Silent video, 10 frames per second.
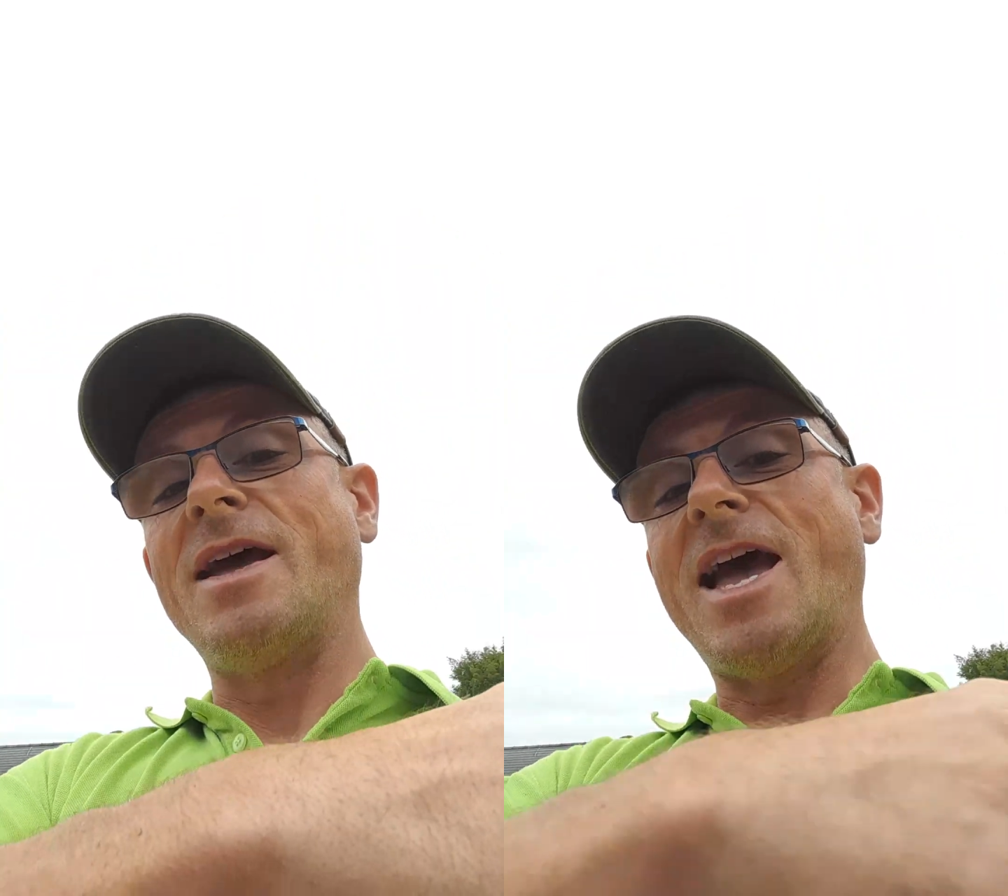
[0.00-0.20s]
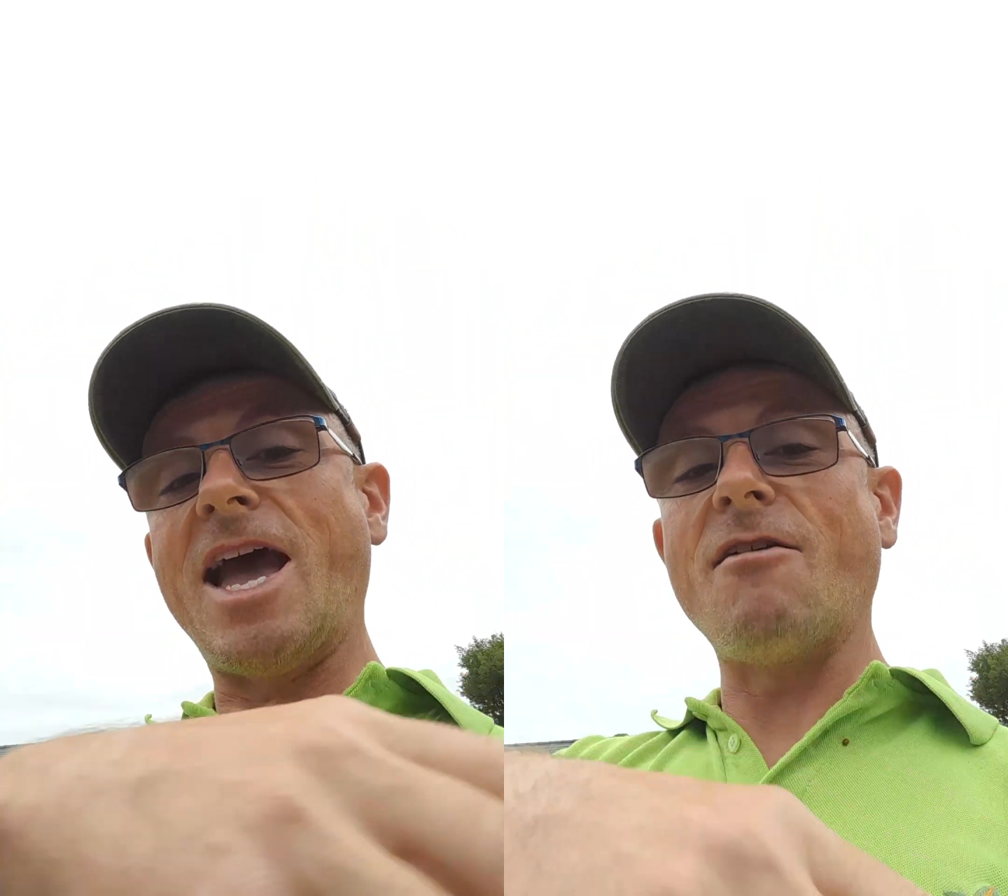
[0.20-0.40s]

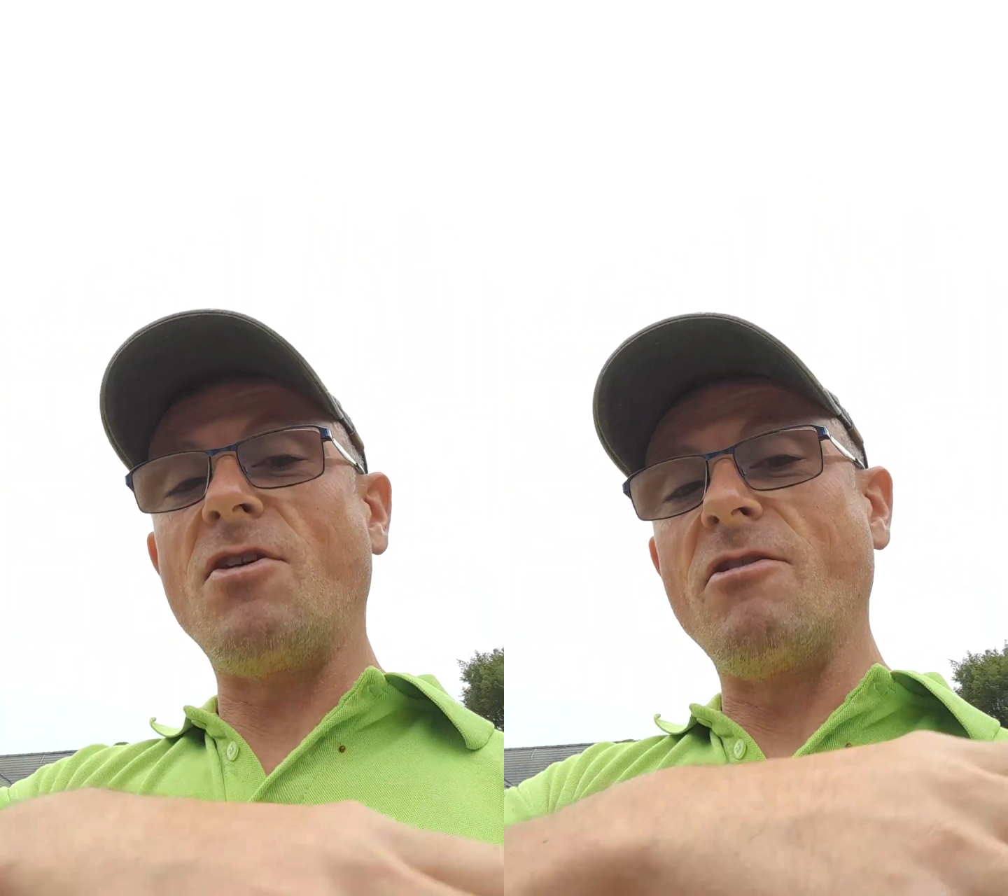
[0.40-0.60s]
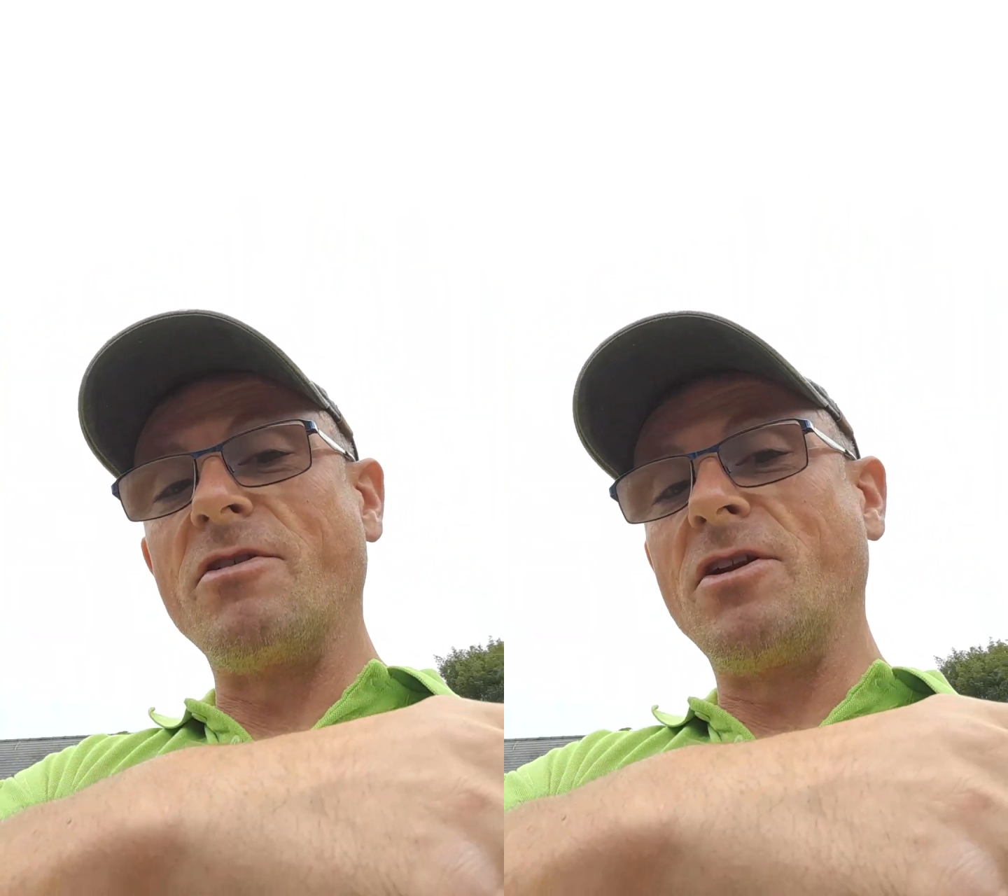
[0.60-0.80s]

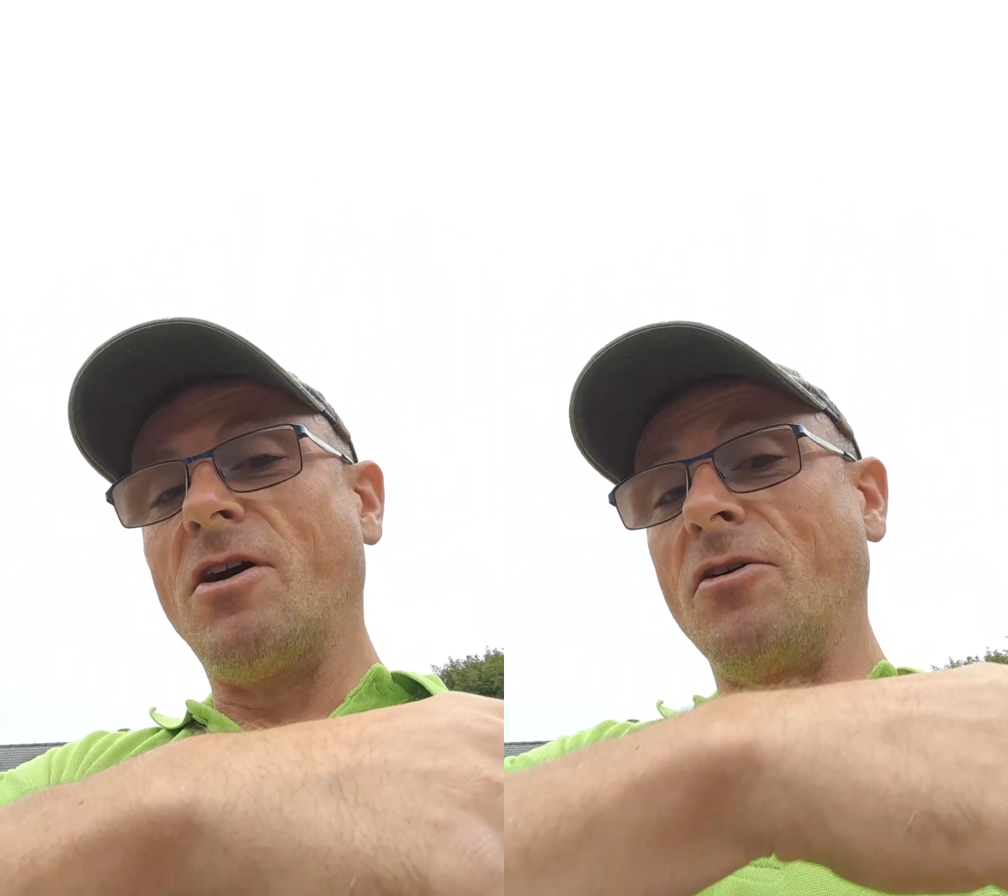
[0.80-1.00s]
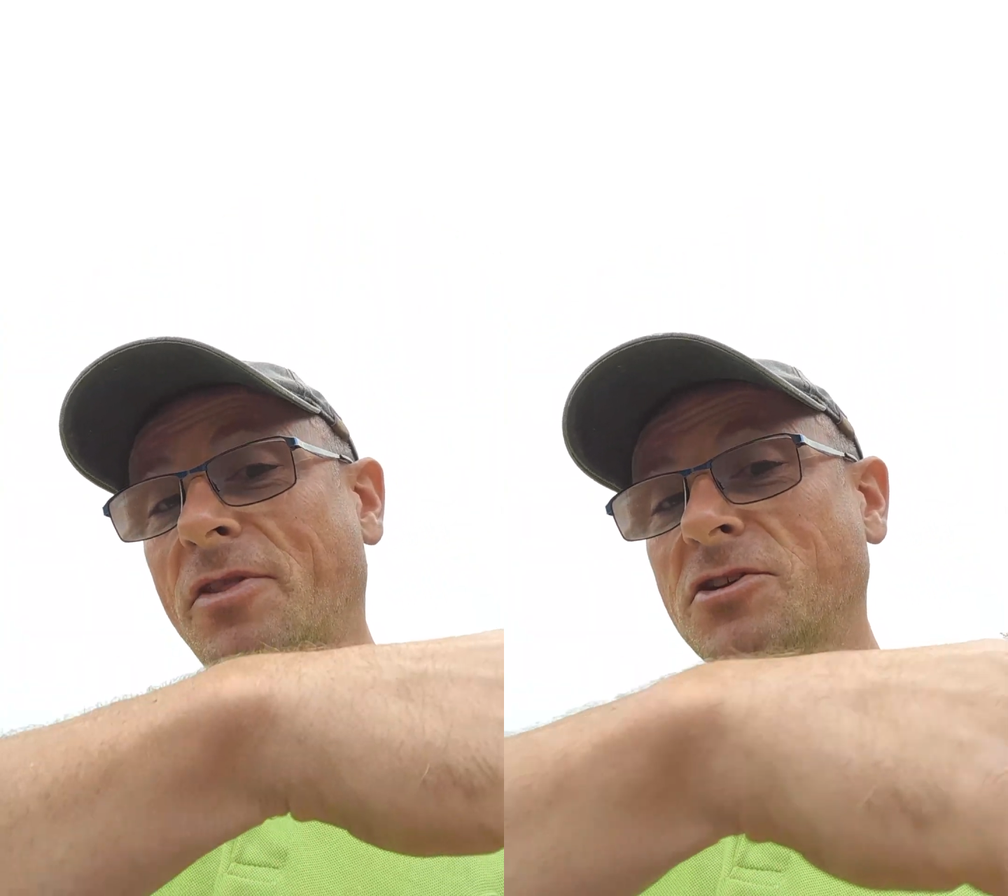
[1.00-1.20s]
area and
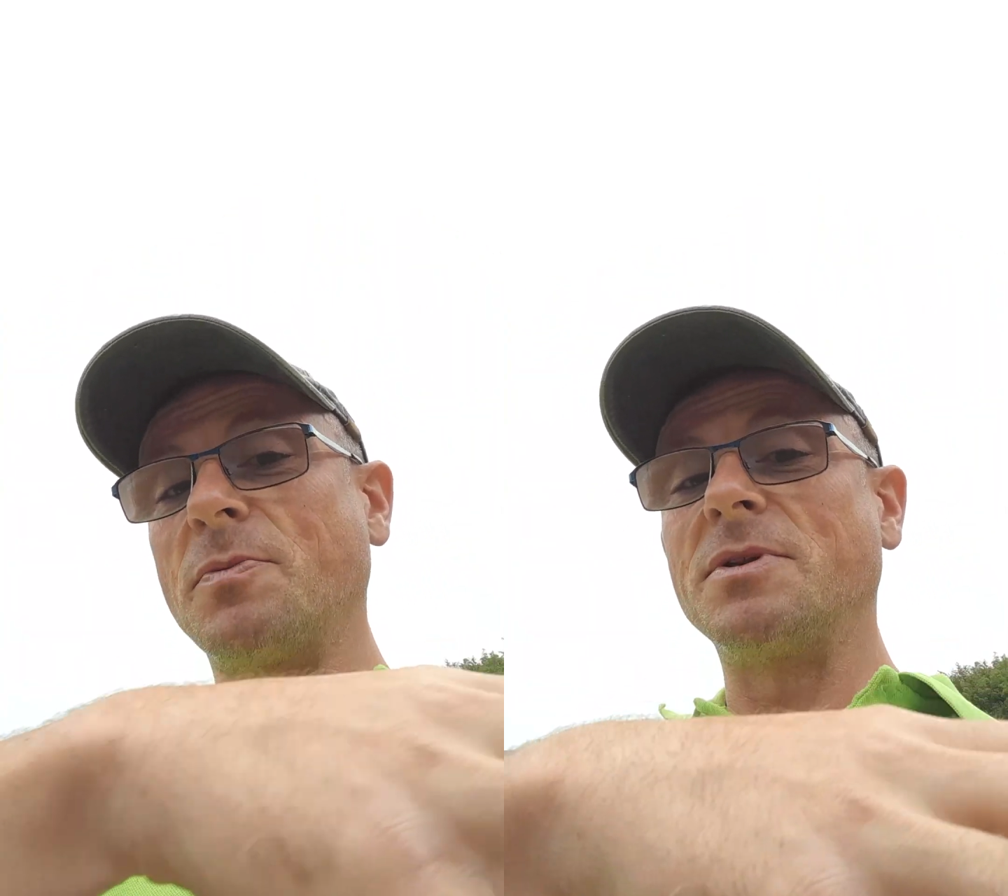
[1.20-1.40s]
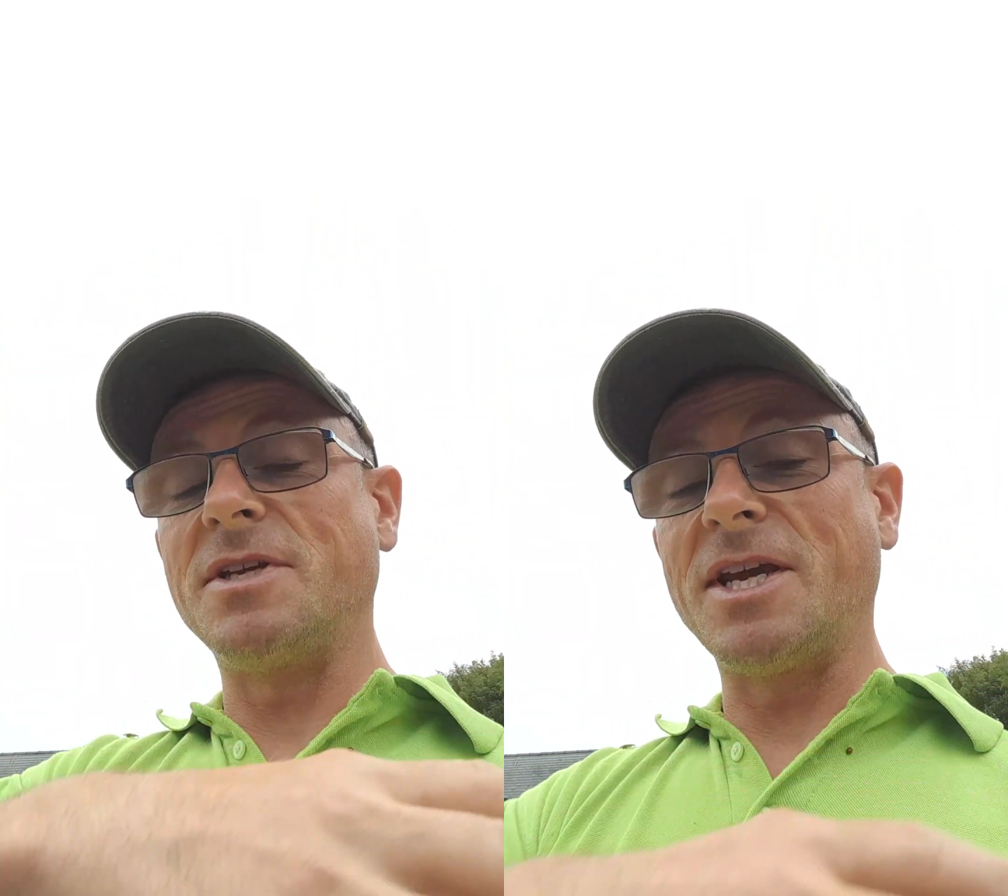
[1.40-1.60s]
not on this
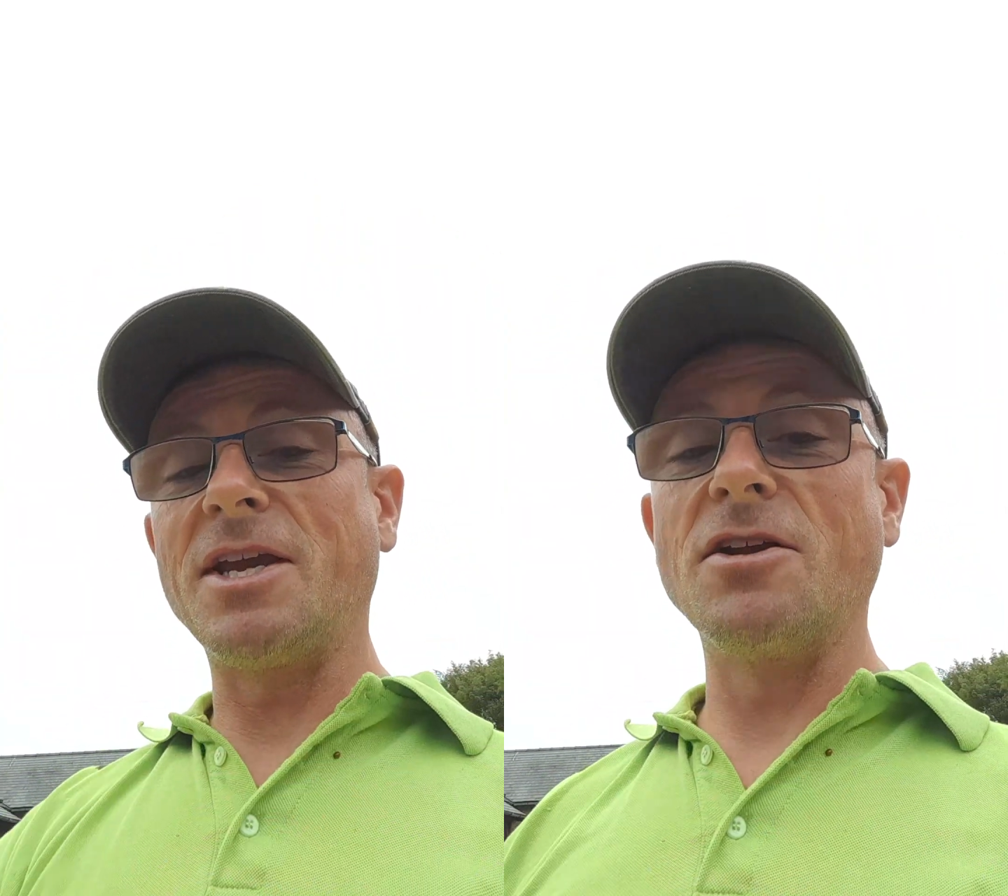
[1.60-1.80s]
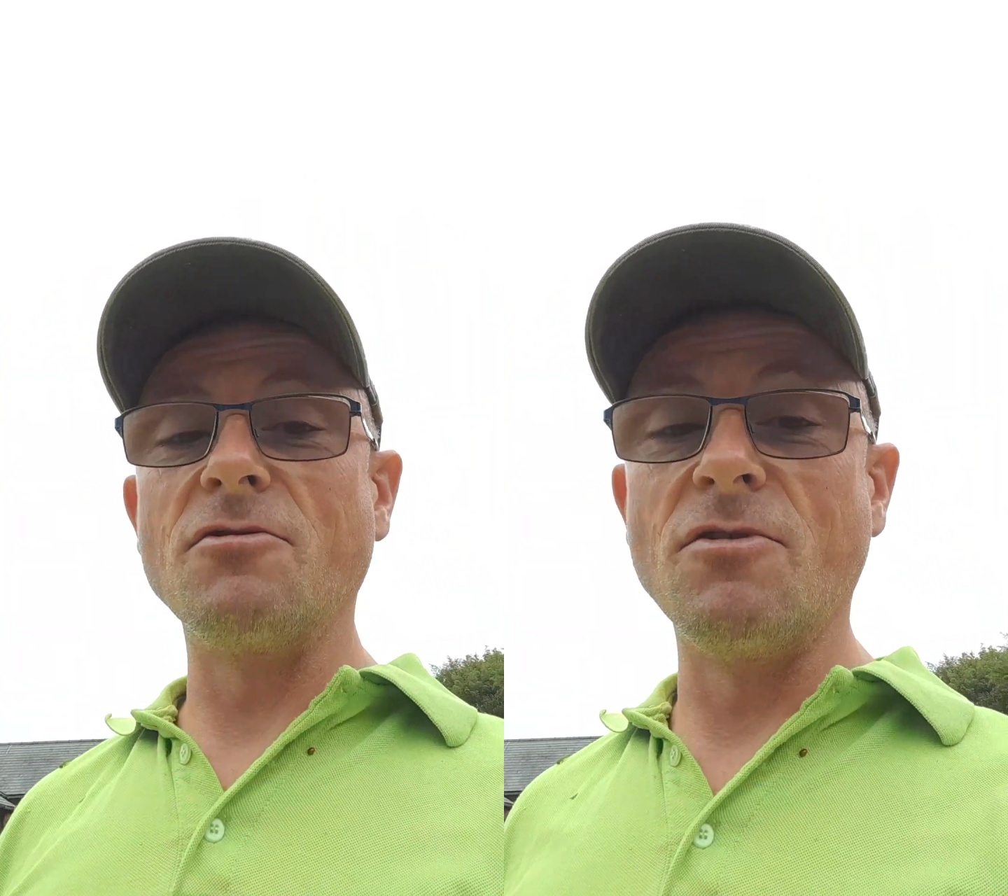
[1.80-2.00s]

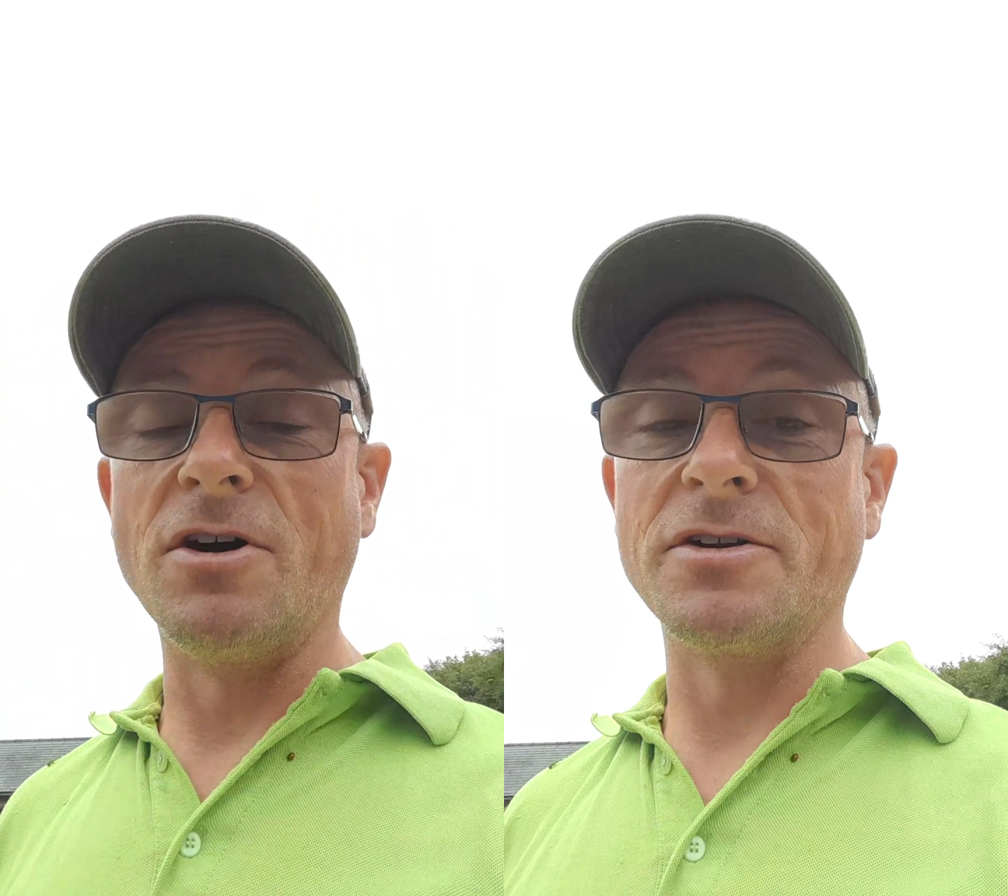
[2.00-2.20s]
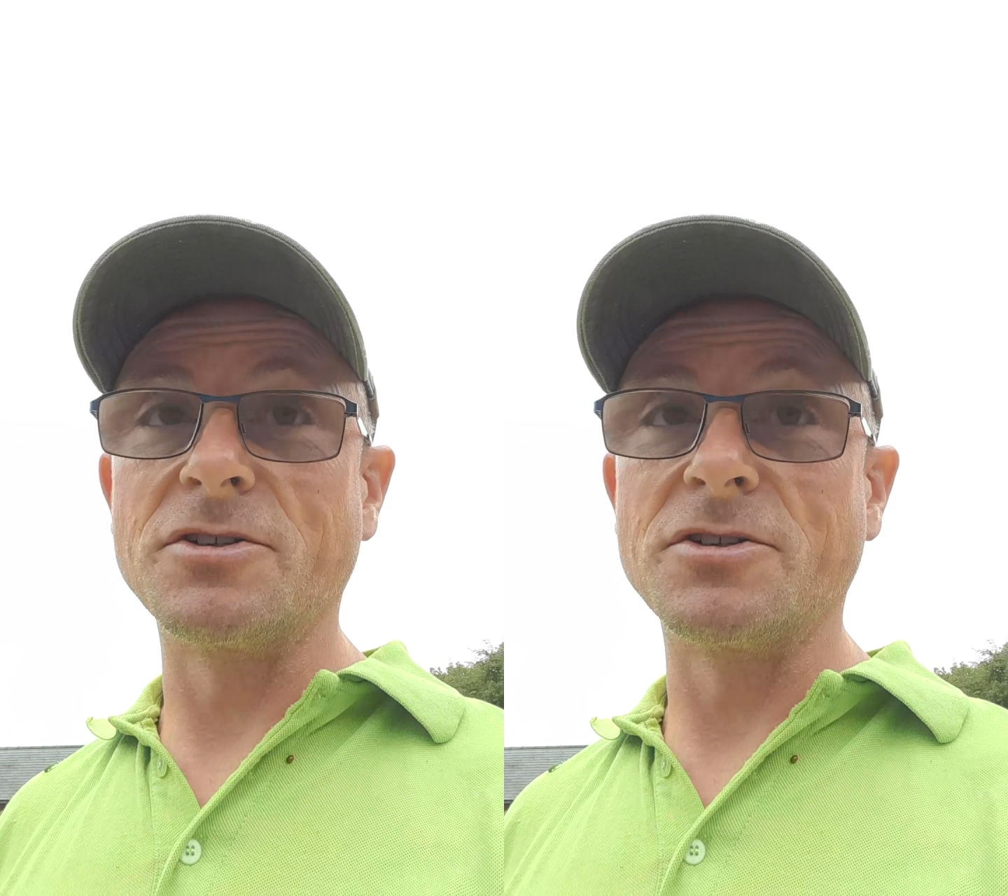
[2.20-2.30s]
particular run.